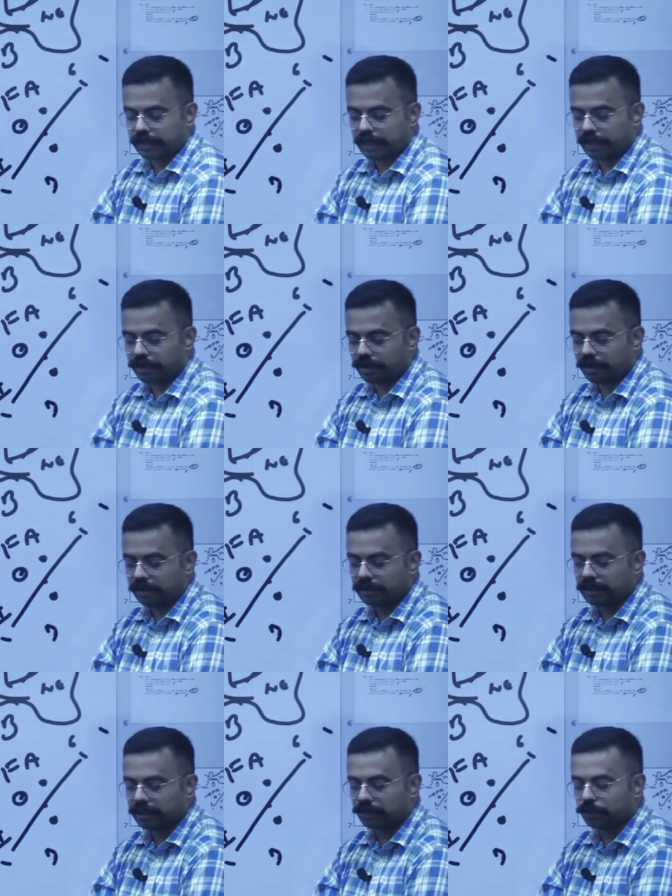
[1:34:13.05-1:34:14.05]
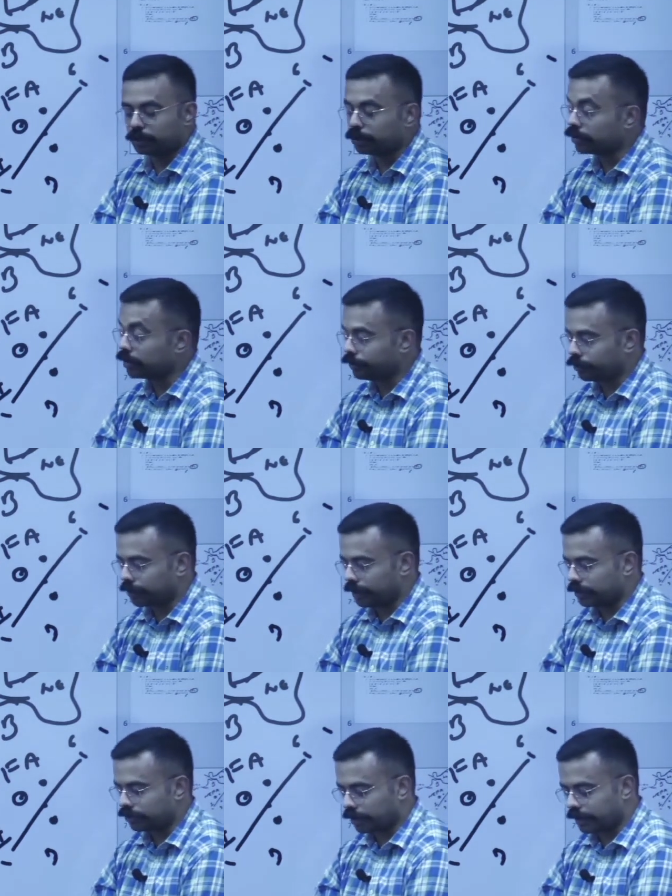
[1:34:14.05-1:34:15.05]
Later on, in
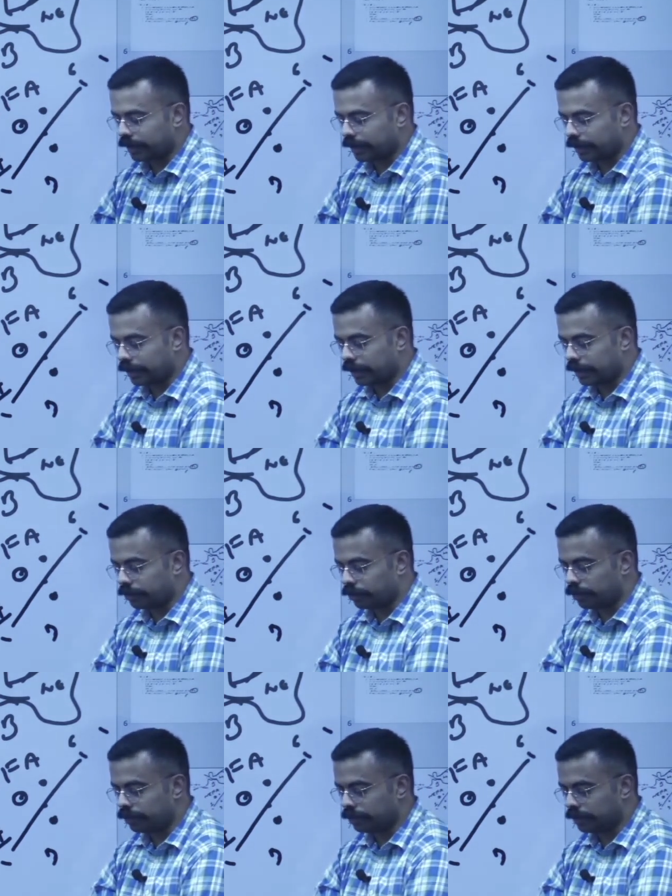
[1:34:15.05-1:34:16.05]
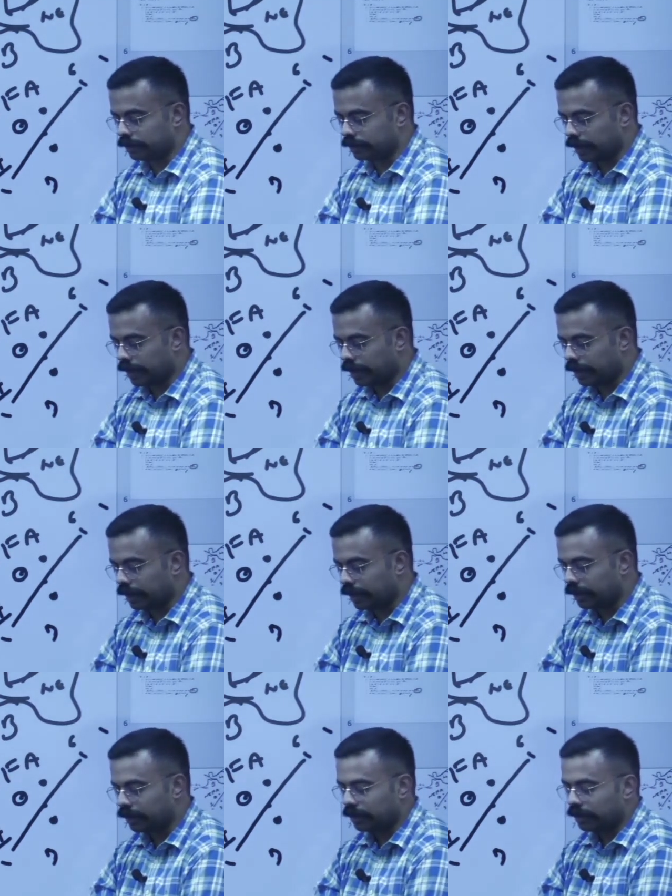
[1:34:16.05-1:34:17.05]
2014, earlier I told Telangana